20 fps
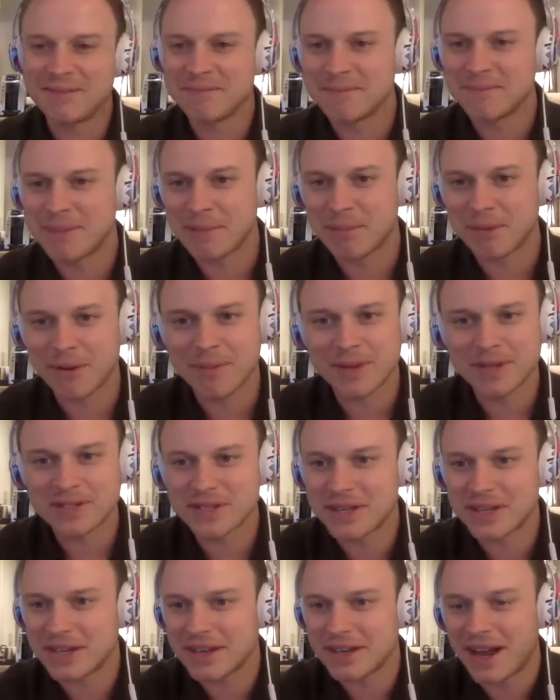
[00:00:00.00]
People are
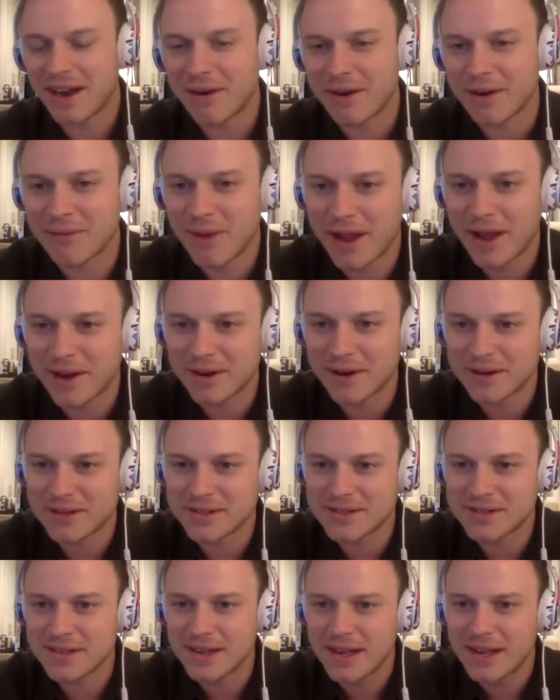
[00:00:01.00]
mentioning hiring
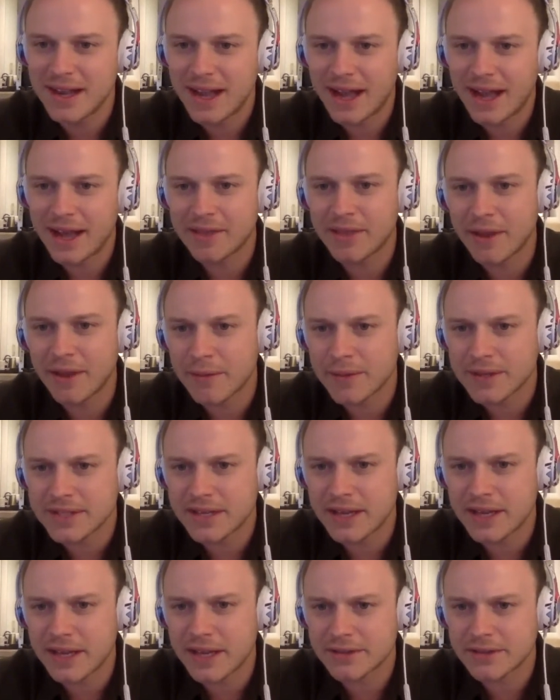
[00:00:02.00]
writers. There was
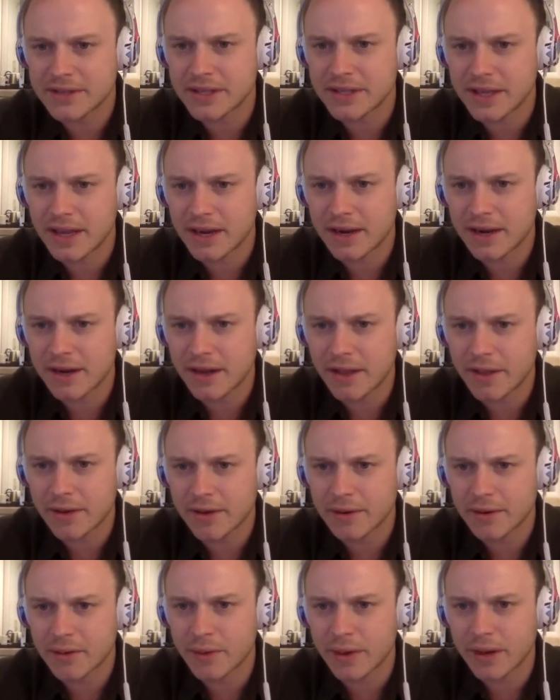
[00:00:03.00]
an interesting, or
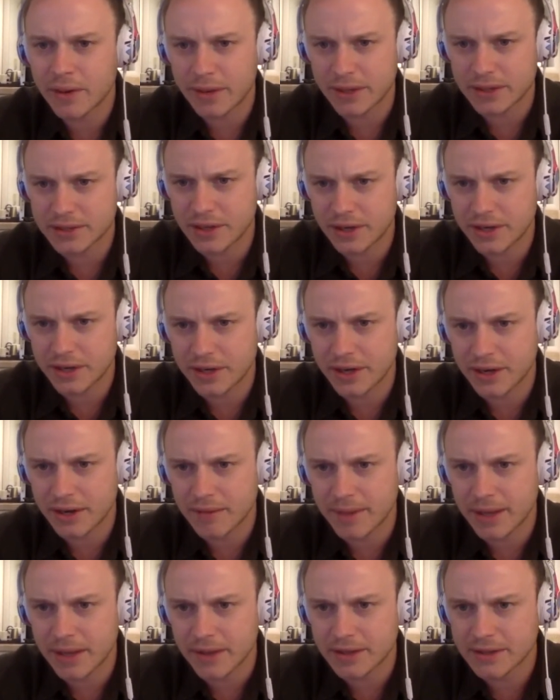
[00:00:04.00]
another quick question on here
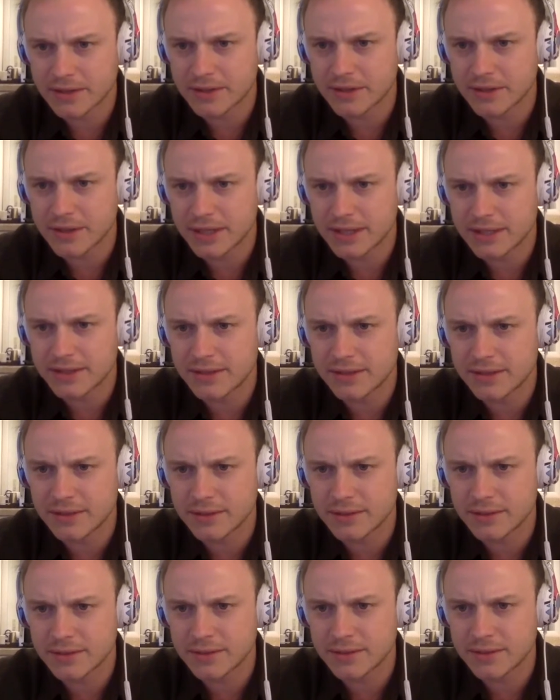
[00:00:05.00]
about like, do you need
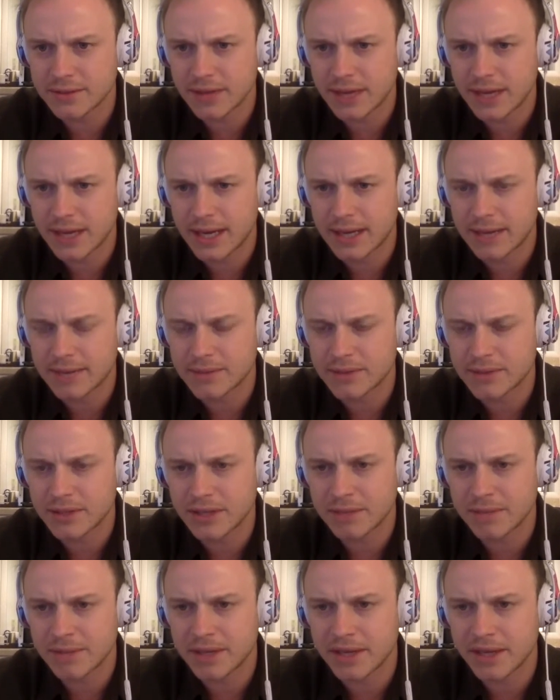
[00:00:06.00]

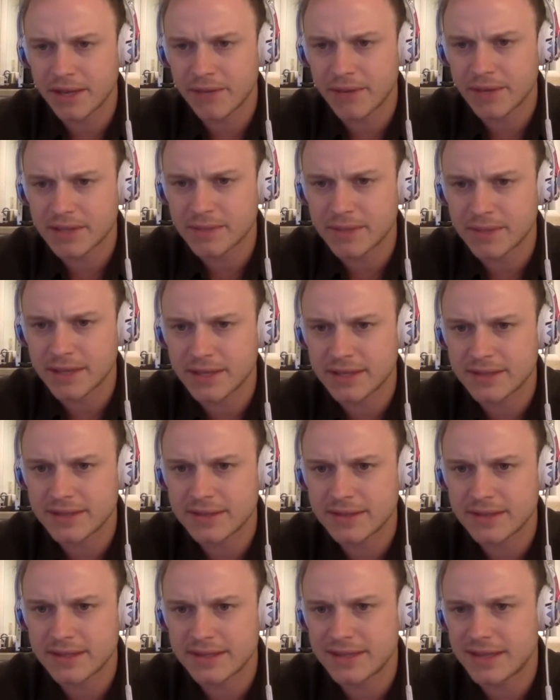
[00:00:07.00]
PDF resumes
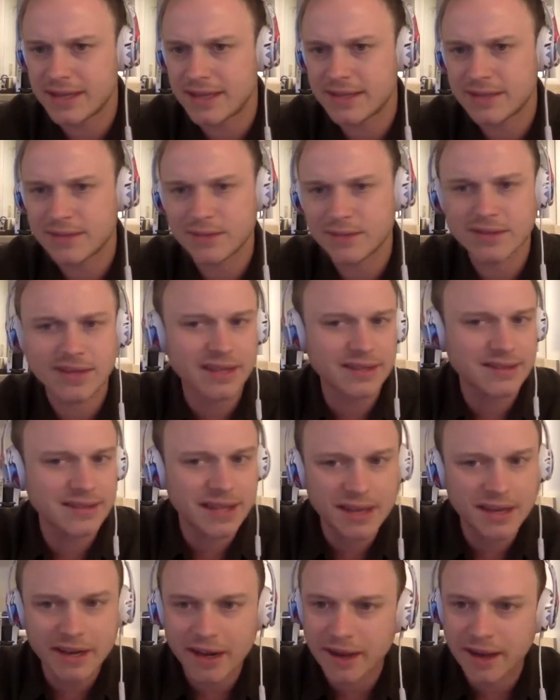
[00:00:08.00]
these days, or is
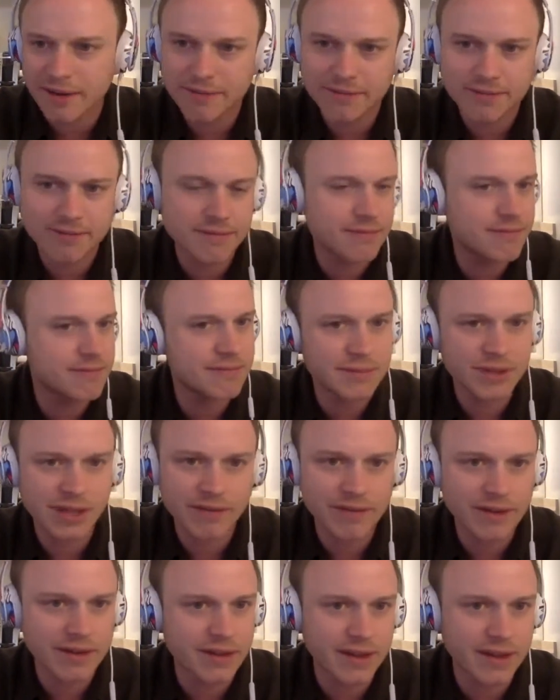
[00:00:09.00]
LinkedIn enough? Do you have
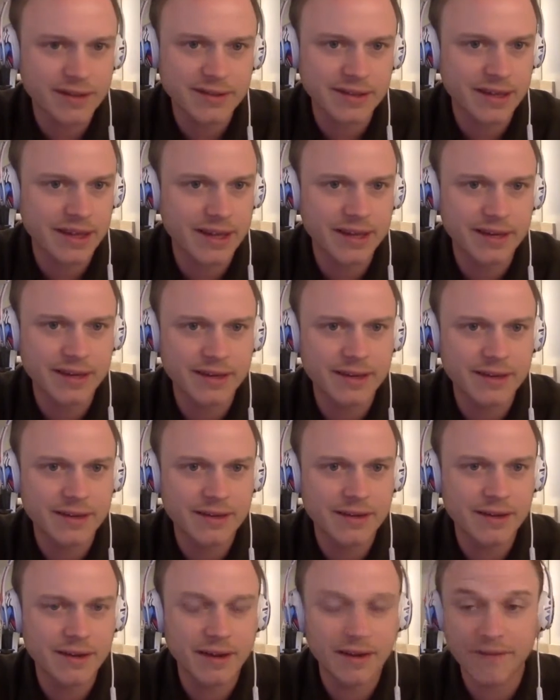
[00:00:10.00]
any thoughts on that?
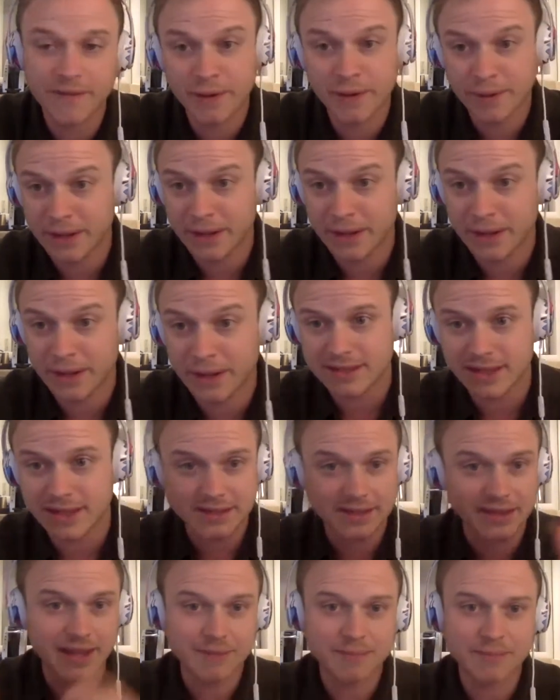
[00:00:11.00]
And if anyone else has
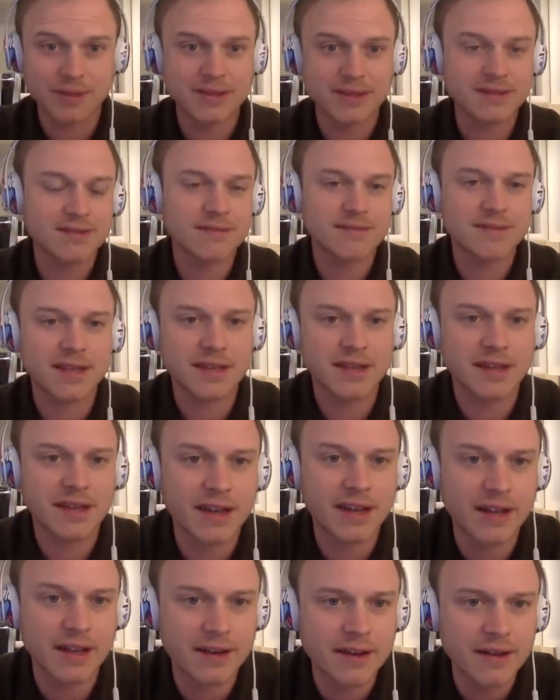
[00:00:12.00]
thoughts on that, please send it
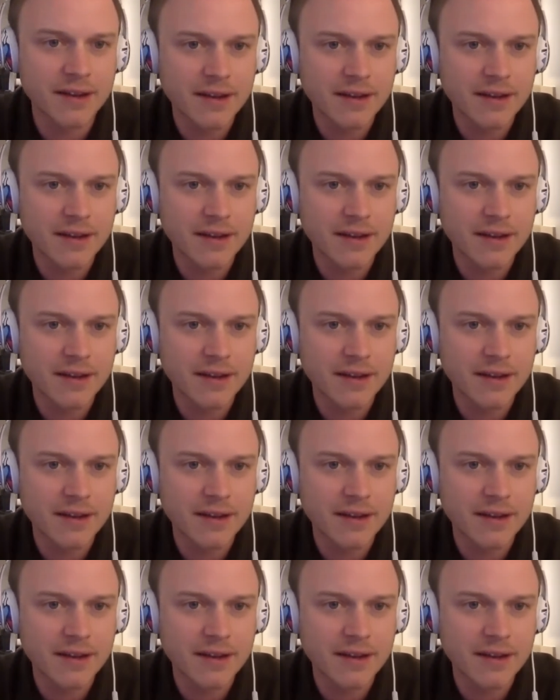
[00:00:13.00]
in.